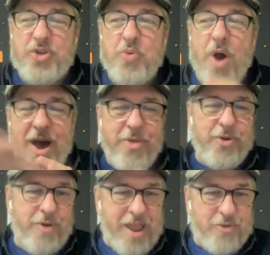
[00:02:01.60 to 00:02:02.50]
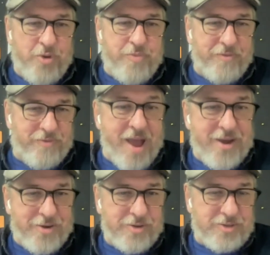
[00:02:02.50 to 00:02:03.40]
to other a group of
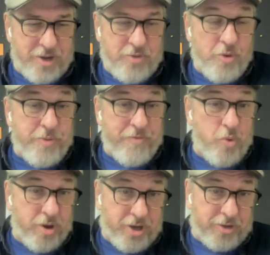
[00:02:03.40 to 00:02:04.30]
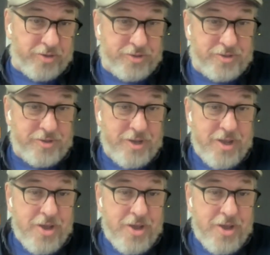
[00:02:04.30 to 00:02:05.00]
writers, a group of workers